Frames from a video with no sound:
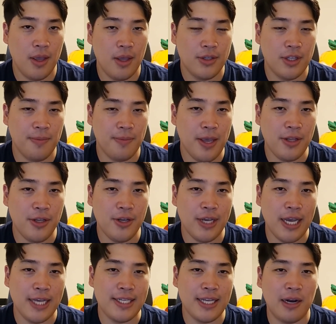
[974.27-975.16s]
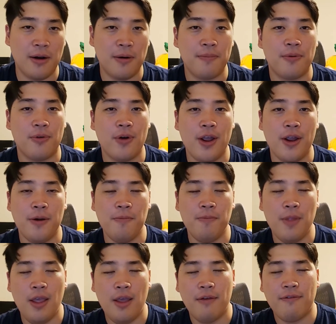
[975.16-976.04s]
Let me end you guys out on a prayer.
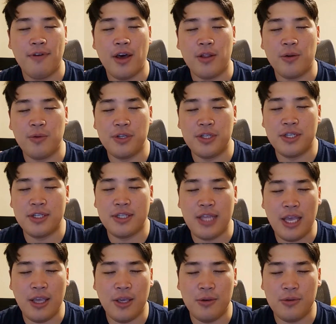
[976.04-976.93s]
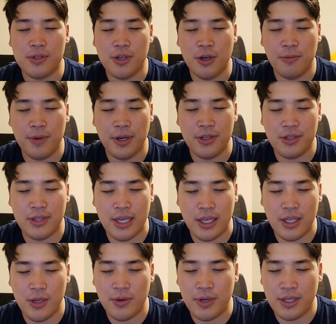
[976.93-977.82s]
Father, we just thank you so much
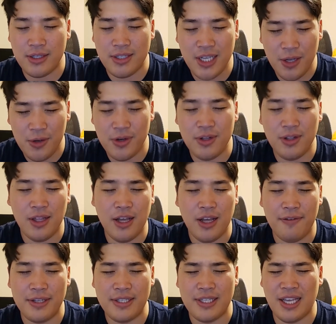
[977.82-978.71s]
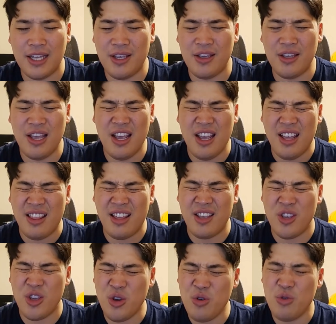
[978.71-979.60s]
that you continue to love us, that,
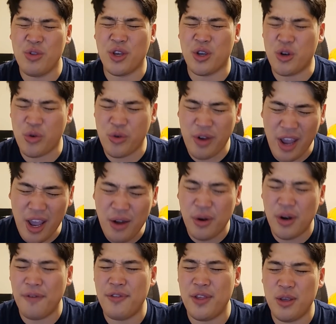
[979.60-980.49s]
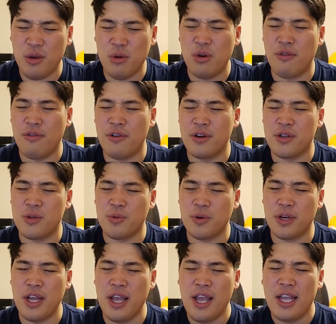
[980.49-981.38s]
that you, the creator of the universe,
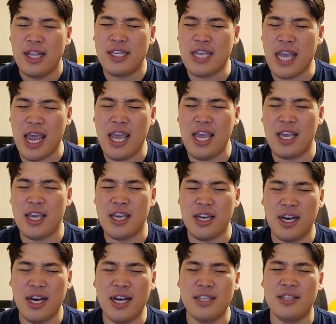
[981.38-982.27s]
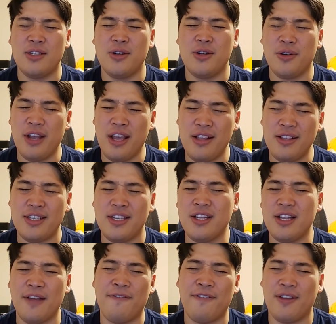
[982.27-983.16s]
would take us, your
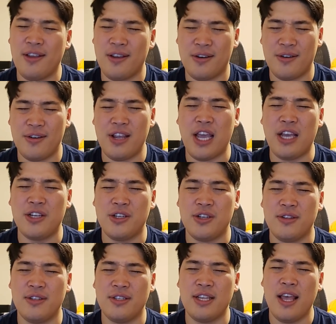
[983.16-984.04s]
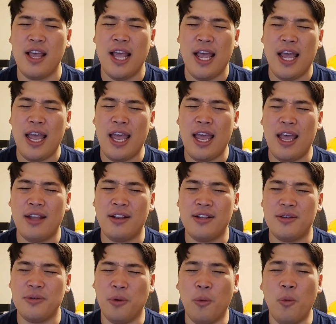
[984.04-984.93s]
insignificant creations,
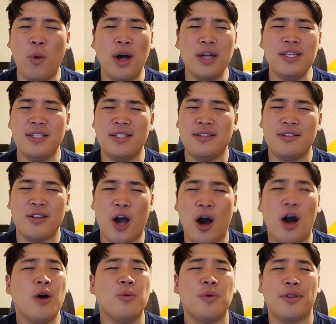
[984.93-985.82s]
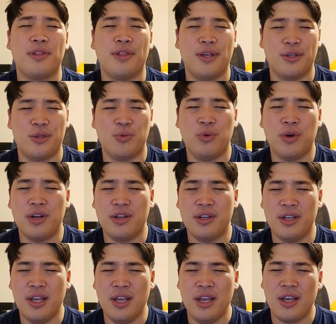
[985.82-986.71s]
and want to talk with us, want
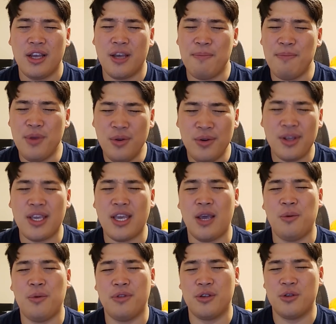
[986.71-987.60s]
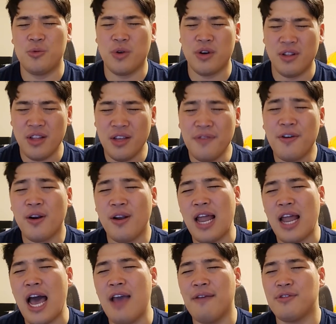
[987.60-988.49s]
to communicate with us, want to live our
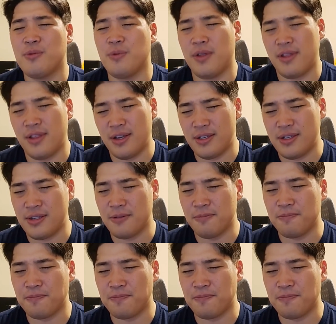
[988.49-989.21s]
lives with us.